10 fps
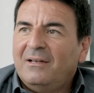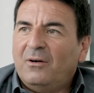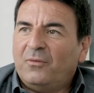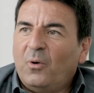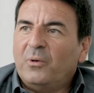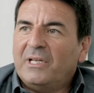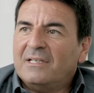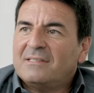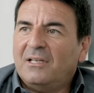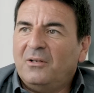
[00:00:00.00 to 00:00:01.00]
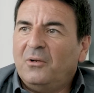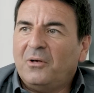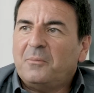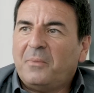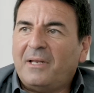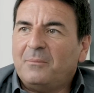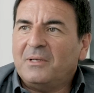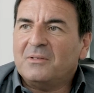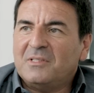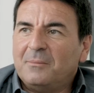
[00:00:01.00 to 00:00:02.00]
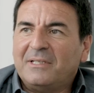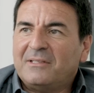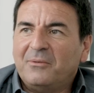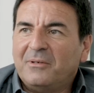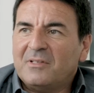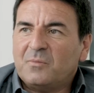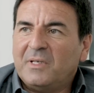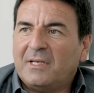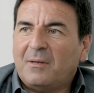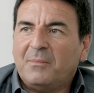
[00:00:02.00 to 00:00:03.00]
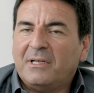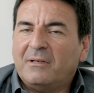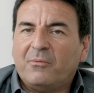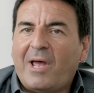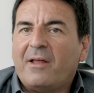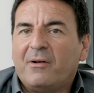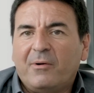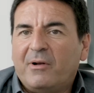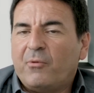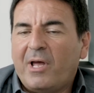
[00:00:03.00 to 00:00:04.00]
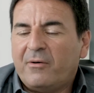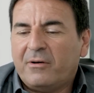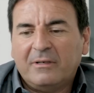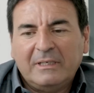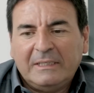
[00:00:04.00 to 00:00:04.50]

of owning a celluloid pen, because the material is becoming rarer and rarer.